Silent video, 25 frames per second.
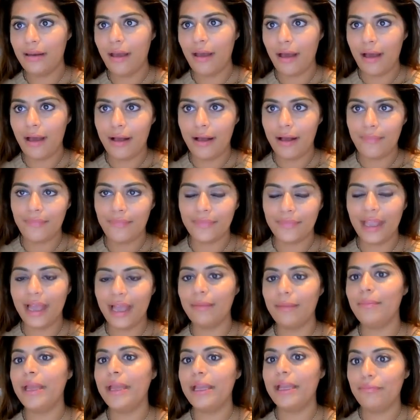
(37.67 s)
and
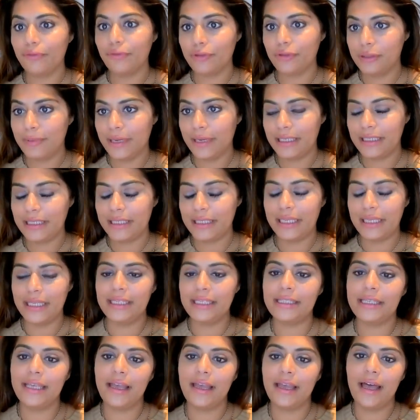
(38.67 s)
make prospecting
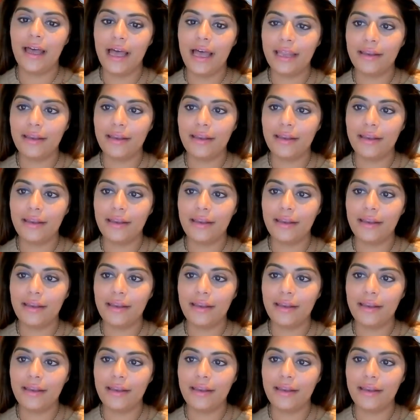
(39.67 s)
easier.